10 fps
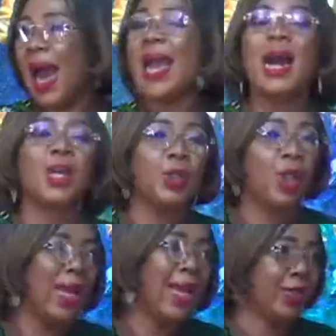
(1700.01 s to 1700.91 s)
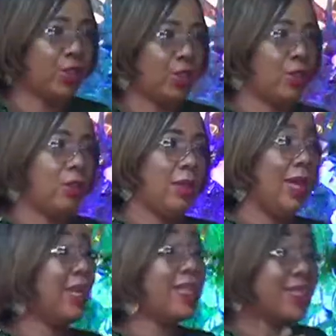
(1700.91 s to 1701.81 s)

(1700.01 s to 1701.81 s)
I acknowledge and I